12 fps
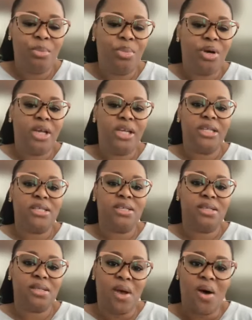but it's
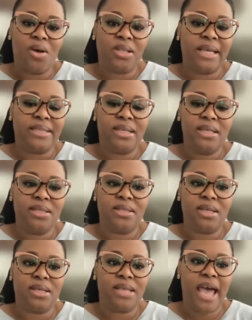a song that
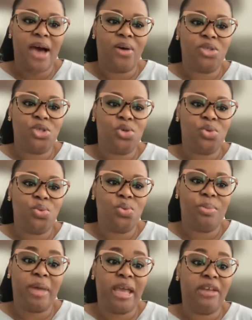teaches us how to
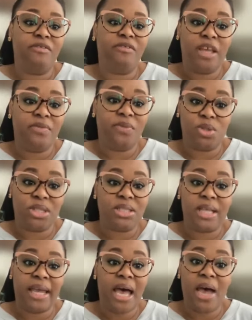remain faithful,
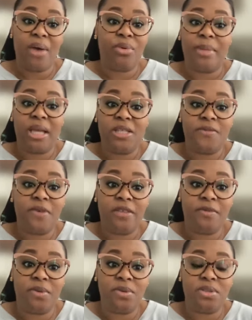just like God remains
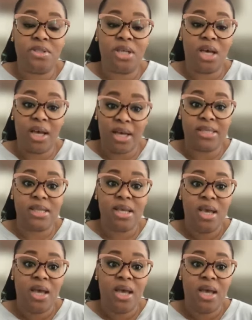faithful to us.